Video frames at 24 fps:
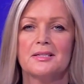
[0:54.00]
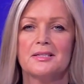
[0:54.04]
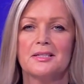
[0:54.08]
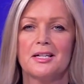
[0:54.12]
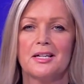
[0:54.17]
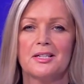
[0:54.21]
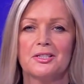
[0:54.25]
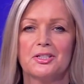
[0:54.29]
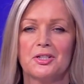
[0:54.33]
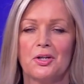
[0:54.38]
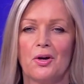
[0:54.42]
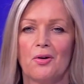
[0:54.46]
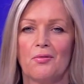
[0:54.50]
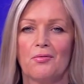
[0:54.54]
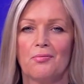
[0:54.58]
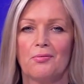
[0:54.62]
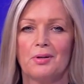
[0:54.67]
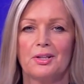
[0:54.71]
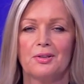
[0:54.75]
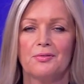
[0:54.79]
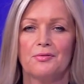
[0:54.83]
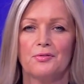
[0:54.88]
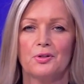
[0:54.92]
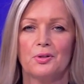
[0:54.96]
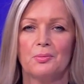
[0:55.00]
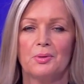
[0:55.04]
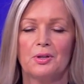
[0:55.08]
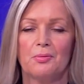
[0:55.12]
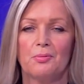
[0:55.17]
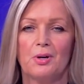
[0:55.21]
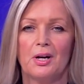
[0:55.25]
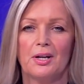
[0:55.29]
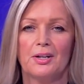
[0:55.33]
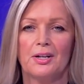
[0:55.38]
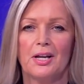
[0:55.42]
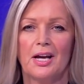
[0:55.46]
Starting off with Formula
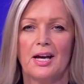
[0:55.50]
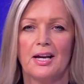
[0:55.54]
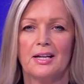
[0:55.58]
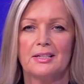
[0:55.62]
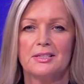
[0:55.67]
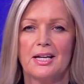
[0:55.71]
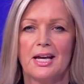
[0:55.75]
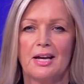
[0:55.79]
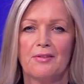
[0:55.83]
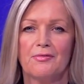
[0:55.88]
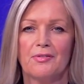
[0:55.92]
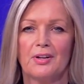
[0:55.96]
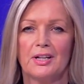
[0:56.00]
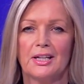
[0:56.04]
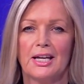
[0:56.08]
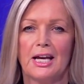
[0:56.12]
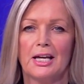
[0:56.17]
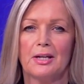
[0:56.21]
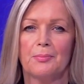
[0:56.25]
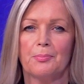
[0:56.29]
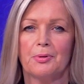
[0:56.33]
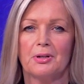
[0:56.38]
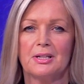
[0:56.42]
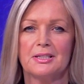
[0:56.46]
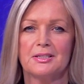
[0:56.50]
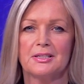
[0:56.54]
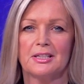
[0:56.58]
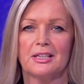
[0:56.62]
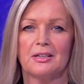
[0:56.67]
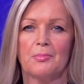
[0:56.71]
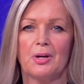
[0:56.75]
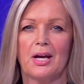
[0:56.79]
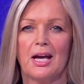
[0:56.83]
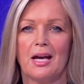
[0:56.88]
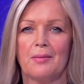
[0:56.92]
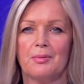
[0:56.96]
One and FIA
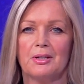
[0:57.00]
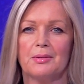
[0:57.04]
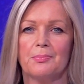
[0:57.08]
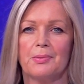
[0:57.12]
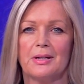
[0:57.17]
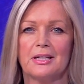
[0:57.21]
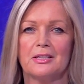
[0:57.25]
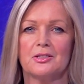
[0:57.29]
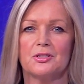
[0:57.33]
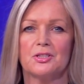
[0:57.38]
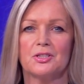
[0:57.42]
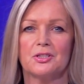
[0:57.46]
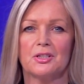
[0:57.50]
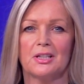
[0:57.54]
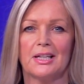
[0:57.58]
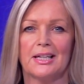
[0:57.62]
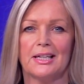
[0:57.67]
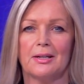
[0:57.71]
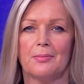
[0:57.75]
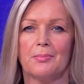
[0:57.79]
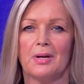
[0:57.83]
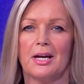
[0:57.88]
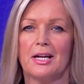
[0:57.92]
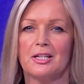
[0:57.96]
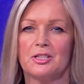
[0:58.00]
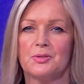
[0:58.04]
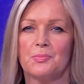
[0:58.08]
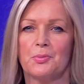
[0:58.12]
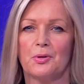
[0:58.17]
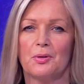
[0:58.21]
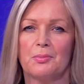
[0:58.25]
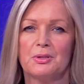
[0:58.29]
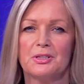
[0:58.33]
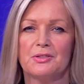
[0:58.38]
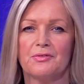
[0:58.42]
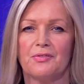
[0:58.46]
President Mohammed Ben Sulayem has
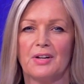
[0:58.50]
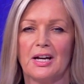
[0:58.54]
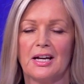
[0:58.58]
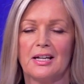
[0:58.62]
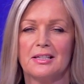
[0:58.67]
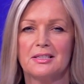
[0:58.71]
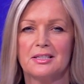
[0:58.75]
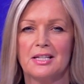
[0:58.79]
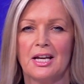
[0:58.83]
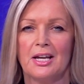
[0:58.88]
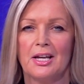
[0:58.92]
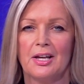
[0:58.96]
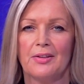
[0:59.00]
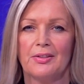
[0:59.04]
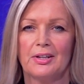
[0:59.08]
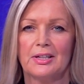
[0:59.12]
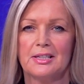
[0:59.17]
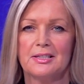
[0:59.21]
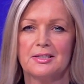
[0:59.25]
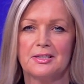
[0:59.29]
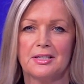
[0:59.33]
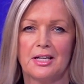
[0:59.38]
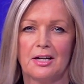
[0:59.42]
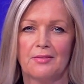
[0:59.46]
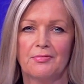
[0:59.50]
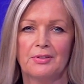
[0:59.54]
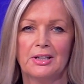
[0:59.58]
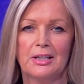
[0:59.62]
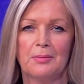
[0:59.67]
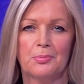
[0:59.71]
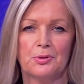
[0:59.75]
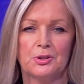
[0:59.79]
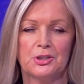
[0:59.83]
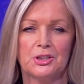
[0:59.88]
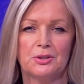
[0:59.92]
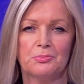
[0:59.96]
promised fans that its
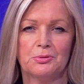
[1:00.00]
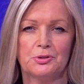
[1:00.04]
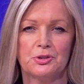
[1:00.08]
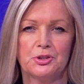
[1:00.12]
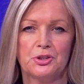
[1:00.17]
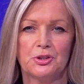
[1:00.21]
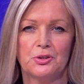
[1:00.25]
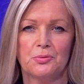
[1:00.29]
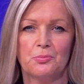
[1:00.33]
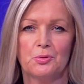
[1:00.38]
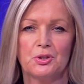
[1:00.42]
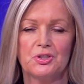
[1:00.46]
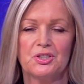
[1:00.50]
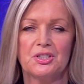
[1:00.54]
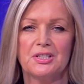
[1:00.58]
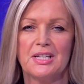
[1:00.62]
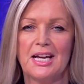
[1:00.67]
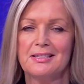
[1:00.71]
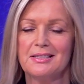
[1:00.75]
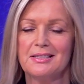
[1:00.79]
governing body will do what's